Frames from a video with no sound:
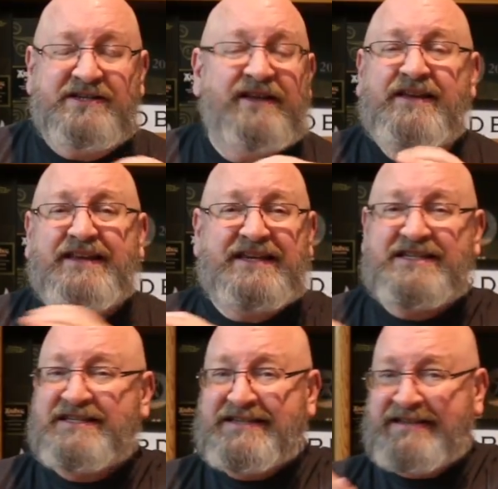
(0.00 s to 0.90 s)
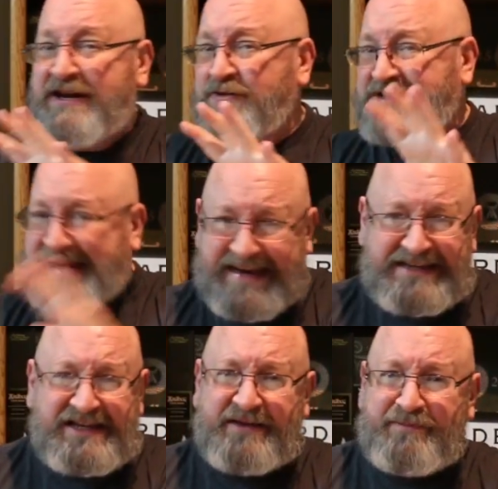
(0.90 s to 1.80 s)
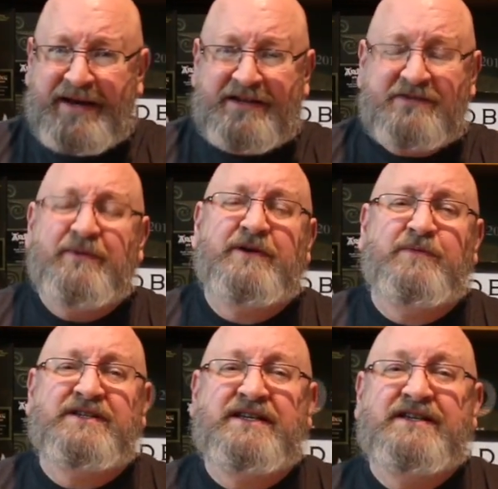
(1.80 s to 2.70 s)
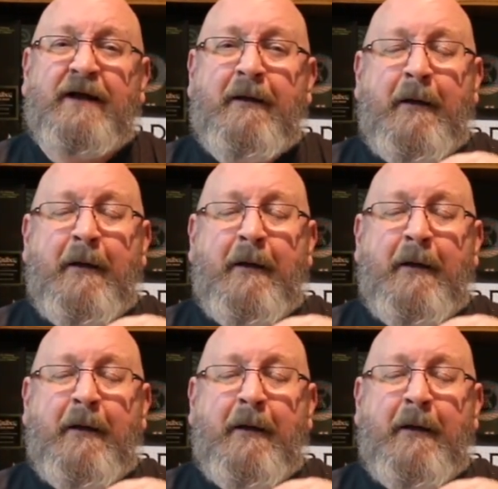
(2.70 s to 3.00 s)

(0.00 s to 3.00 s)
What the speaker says: Not that they don't taste like peated smoky whiskeys,